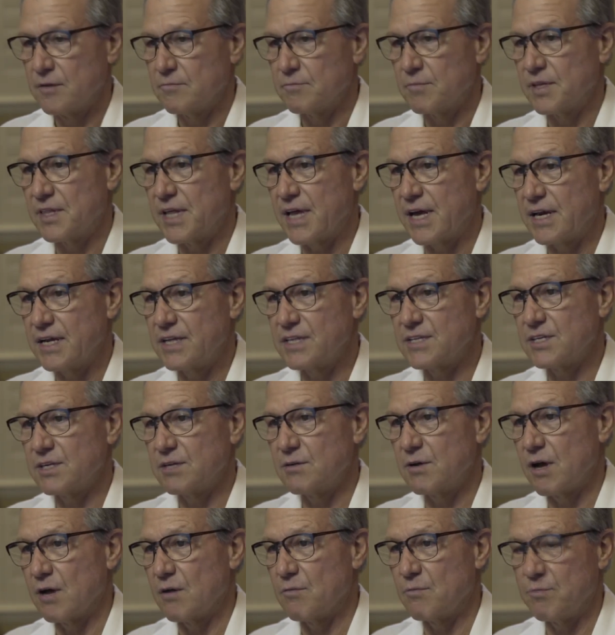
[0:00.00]
But that is
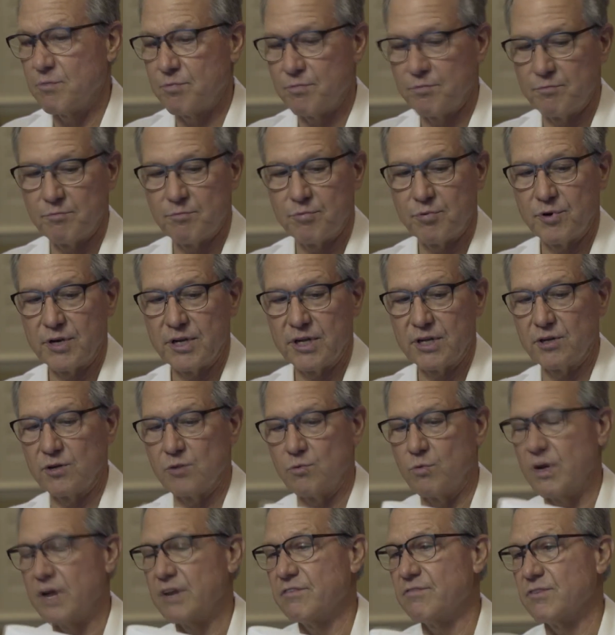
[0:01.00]
a pretty
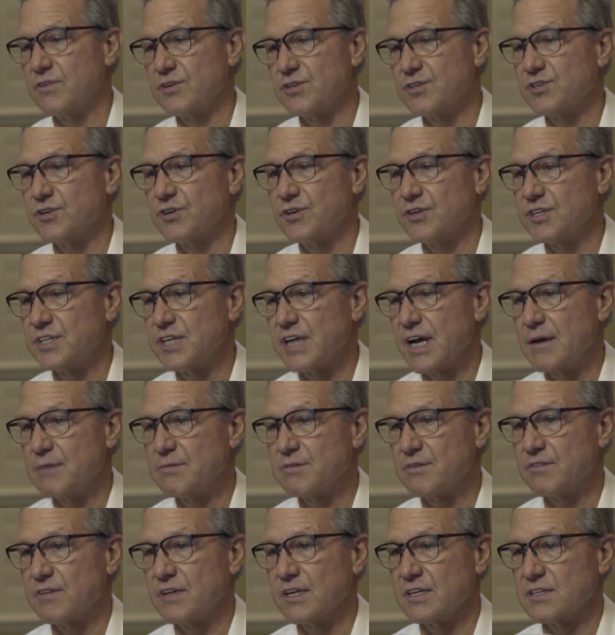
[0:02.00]
good way for certain
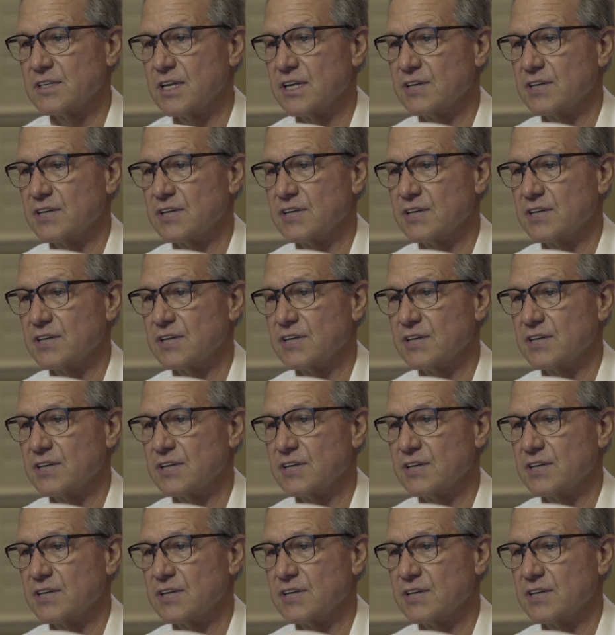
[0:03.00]
types of things,